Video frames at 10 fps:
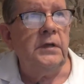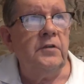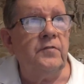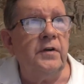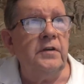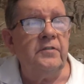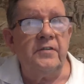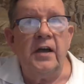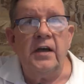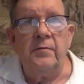It's very
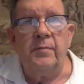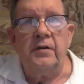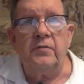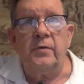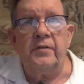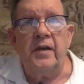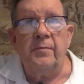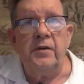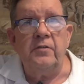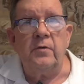sad, but it's what's
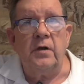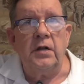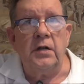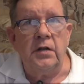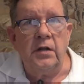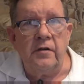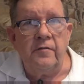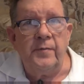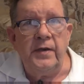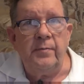happening to a lot
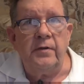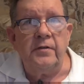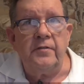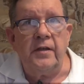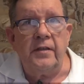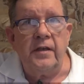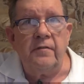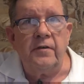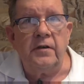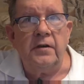of people in South
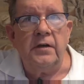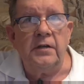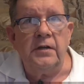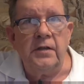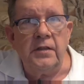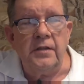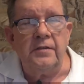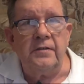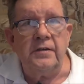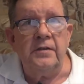Africa, and
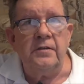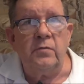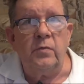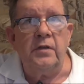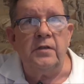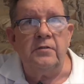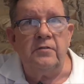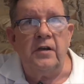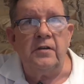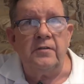this is where the
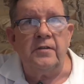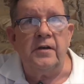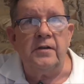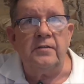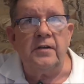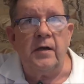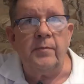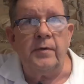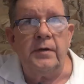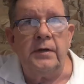genocide is
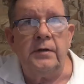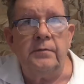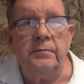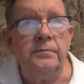happening.